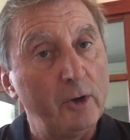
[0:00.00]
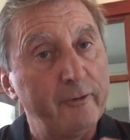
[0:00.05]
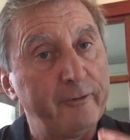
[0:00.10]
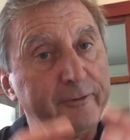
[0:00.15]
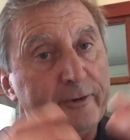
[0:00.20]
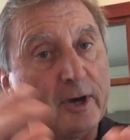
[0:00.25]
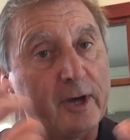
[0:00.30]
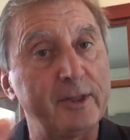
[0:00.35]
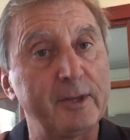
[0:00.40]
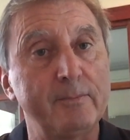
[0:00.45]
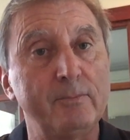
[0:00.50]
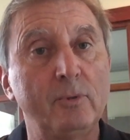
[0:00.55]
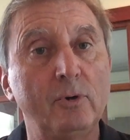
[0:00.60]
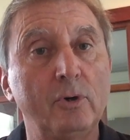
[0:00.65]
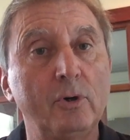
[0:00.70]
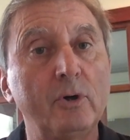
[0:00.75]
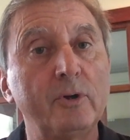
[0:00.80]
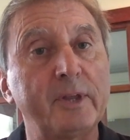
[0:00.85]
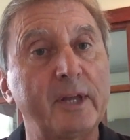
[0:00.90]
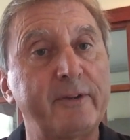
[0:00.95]

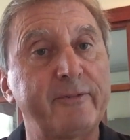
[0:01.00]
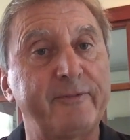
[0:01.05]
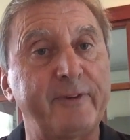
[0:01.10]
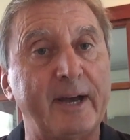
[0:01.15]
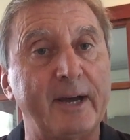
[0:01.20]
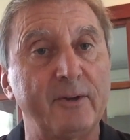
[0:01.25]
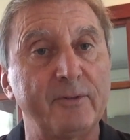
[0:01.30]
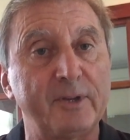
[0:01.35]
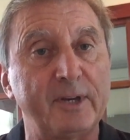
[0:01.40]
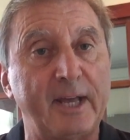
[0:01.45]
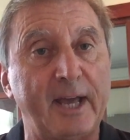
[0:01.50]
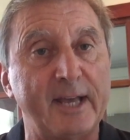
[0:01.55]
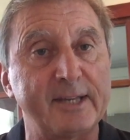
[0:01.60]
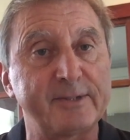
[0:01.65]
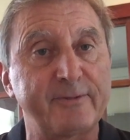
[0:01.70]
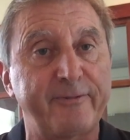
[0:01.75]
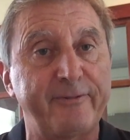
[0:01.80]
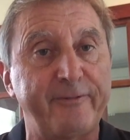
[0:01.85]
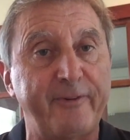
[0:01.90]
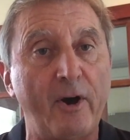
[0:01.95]
Furthermore, they found that it
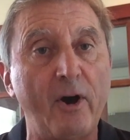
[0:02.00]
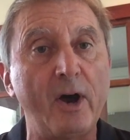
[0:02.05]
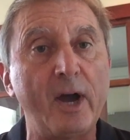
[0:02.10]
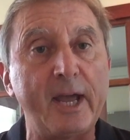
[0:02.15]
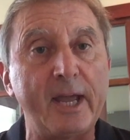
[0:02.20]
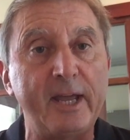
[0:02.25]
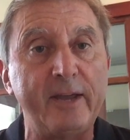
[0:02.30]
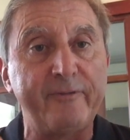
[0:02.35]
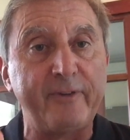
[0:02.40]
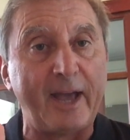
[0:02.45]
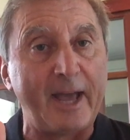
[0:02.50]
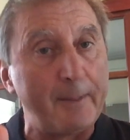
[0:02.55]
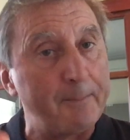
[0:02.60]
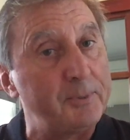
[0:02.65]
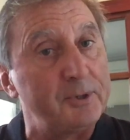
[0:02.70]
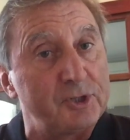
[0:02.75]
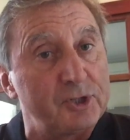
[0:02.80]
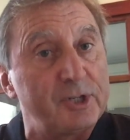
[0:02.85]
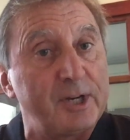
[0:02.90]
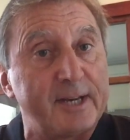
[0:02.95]
has five
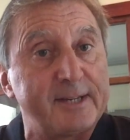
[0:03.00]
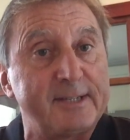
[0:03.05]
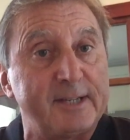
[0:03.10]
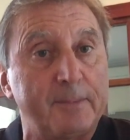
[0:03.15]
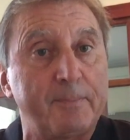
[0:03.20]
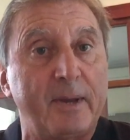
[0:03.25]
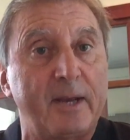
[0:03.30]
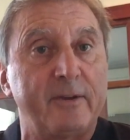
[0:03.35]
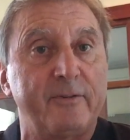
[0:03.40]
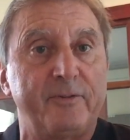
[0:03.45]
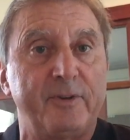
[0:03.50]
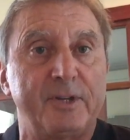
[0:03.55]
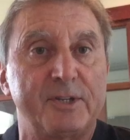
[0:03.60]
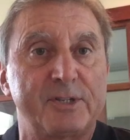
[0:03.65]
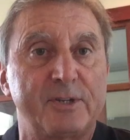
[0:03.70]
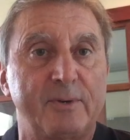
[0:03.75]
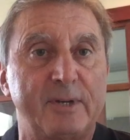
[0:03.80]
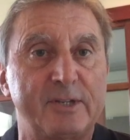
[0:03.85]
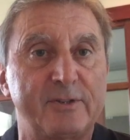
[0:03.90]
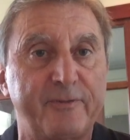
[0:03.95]
epigenetic
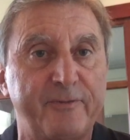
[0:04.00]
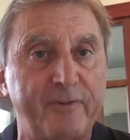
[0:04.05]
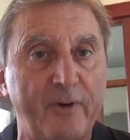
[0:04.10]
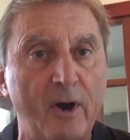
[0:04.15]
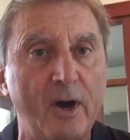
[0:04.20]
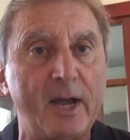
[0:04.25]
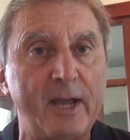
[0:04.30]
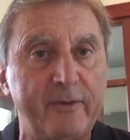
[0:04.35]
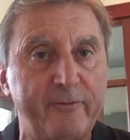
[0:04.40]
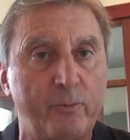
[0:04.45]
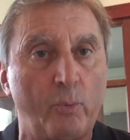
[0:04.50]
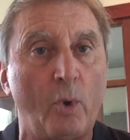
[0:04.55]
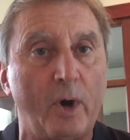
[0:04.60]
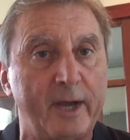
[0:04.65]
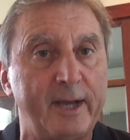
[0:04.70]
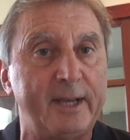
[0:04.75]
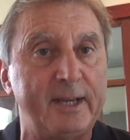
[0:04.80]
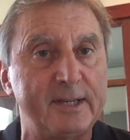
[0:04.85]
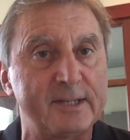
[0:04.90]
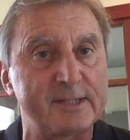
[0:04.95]
benefits, so it's five
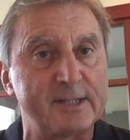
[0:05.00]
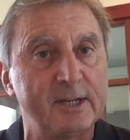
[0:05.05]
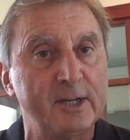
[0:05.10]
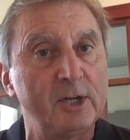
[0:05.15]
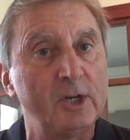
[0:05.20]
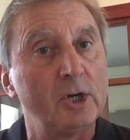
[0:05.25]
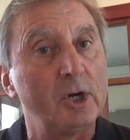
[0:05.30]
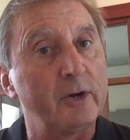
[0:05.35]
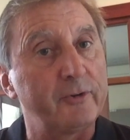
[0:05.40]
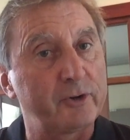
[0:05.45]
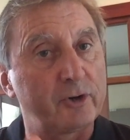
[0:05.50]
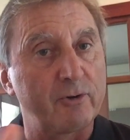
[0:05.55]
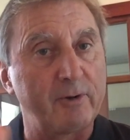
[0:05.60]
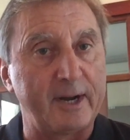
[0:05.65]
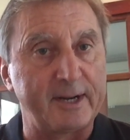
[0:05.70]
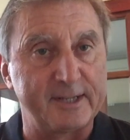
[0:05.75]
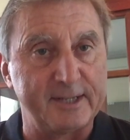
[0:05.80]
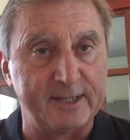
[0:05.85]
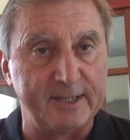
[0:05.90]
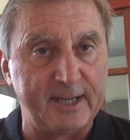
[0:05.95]
ways of
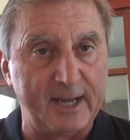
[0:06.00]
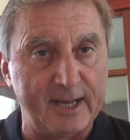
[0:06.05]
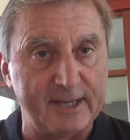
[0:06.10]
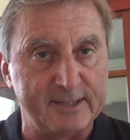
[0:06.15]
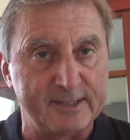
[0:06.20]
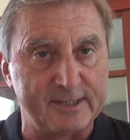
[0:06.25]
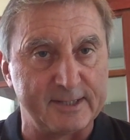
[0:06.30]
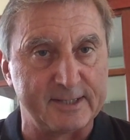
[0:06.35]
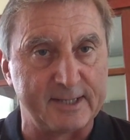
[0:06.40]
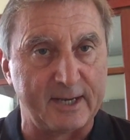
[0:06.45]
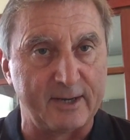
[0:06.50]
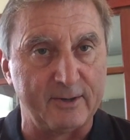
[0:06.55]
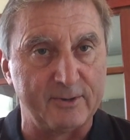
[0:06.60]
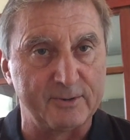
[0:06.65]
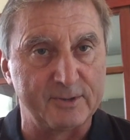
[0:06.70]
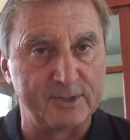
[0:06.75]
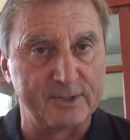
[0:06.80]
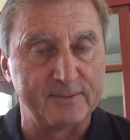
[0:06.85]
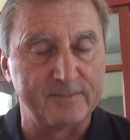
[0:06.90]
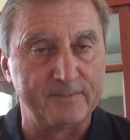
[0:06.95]
correcting cancer
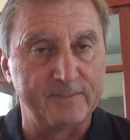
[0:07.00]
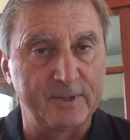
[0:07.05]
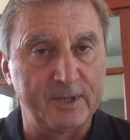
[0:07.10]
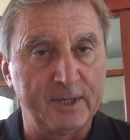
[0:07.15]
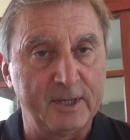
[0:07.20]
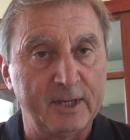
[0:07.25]
cells.